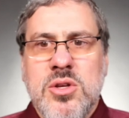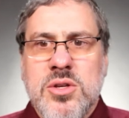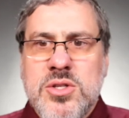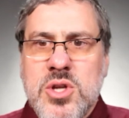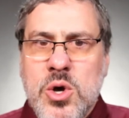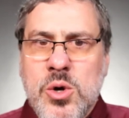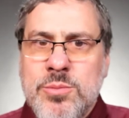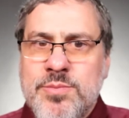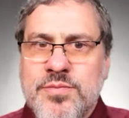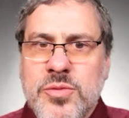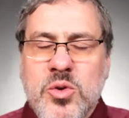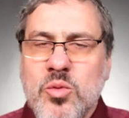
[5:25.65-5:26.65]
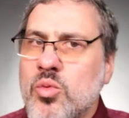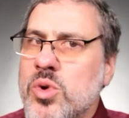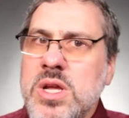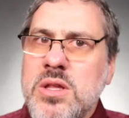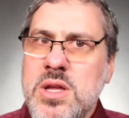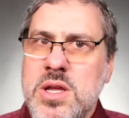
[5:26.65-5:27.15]
So
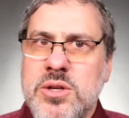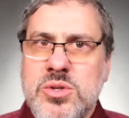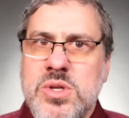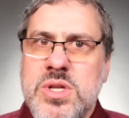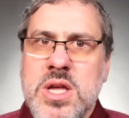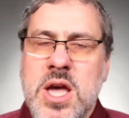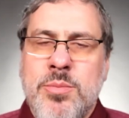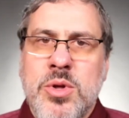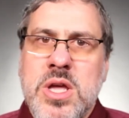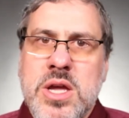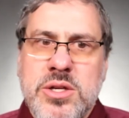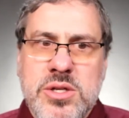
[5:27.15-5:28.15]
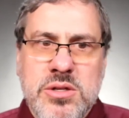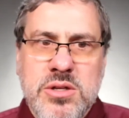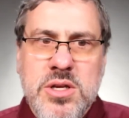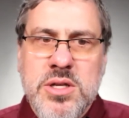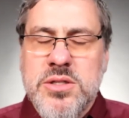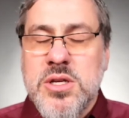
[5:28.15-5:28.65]
really interesting application.
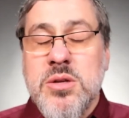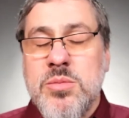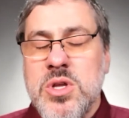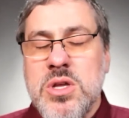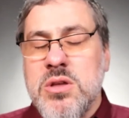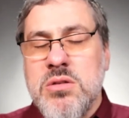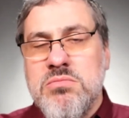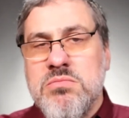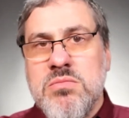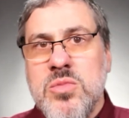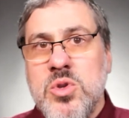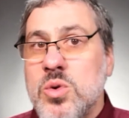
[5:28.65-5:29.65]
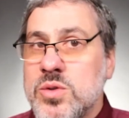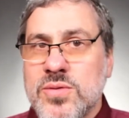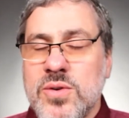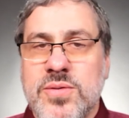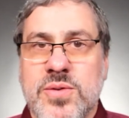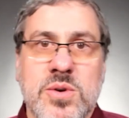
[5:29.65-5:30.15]
It's going to be
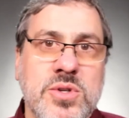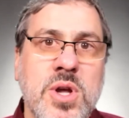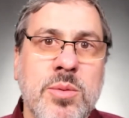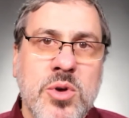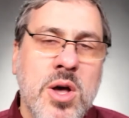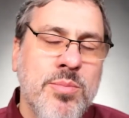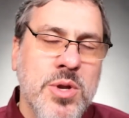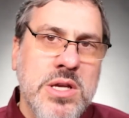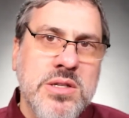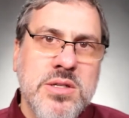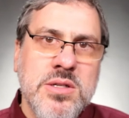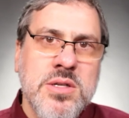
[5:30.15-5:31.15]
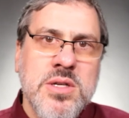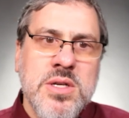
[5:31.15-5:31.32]
useful for some companies.